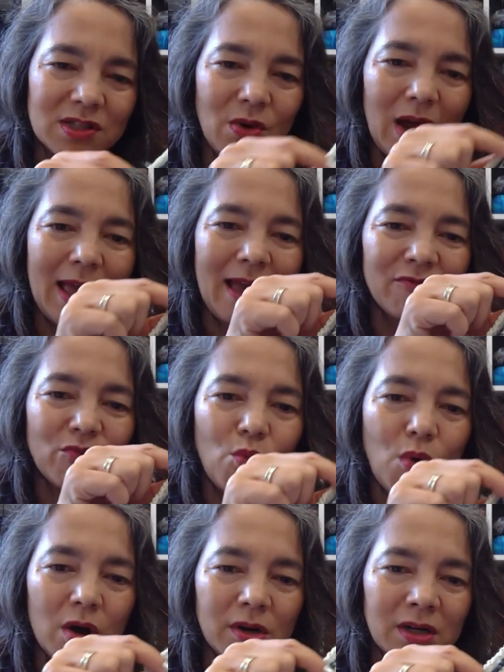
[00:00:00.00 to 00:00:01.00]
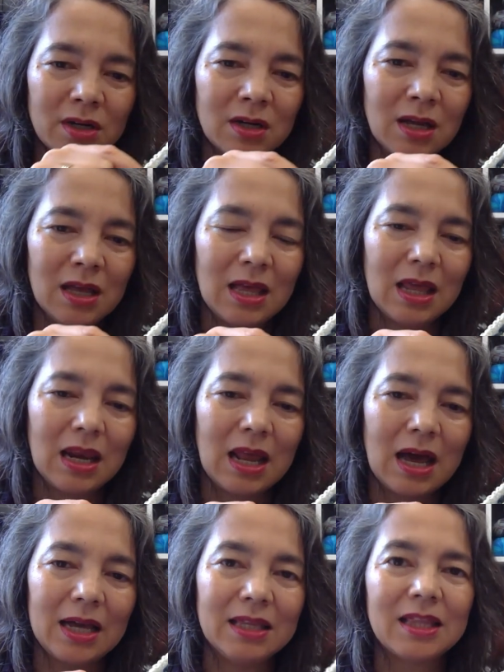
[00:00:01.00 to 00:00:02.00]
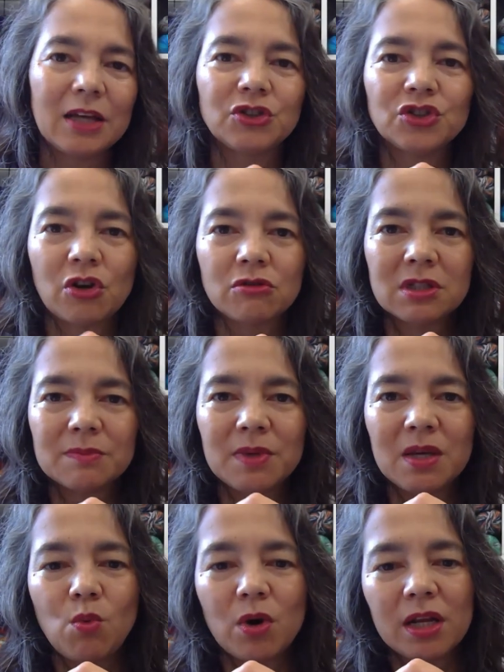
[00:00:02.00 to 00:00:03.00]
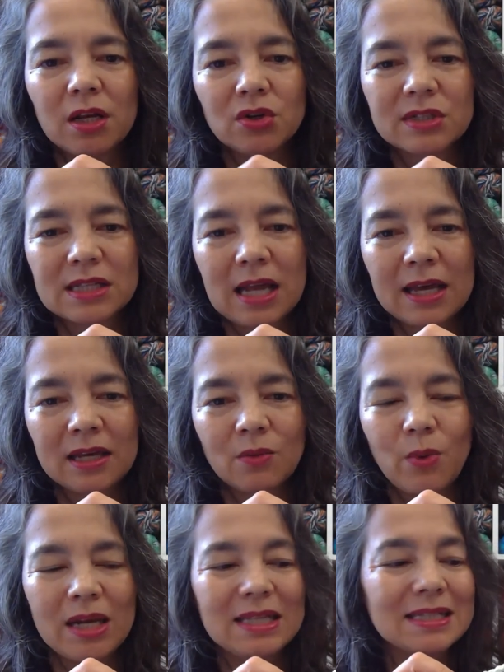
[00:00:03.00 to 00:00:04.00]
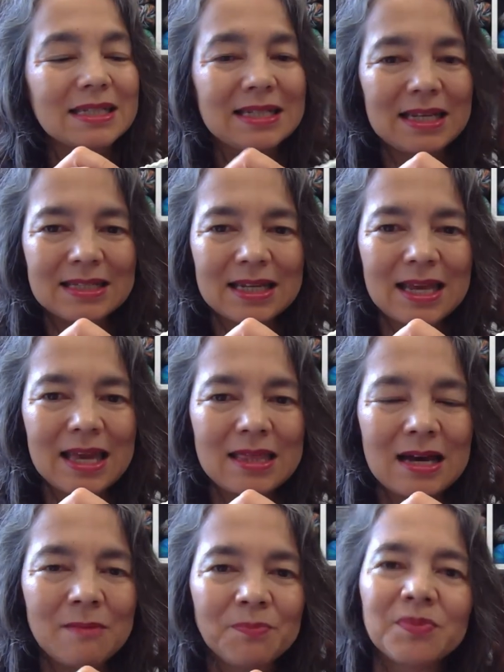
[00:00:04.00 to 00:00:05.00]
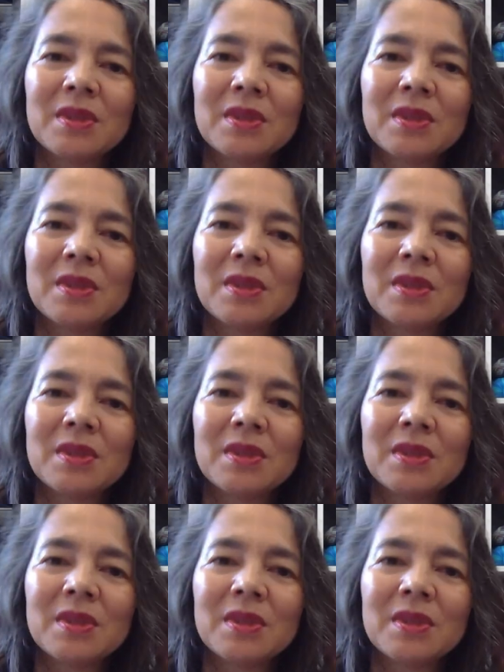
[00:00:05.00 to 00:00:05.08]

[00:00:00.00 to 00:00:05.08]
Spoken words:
So I have one line that shows me what it looks like when it's knit together,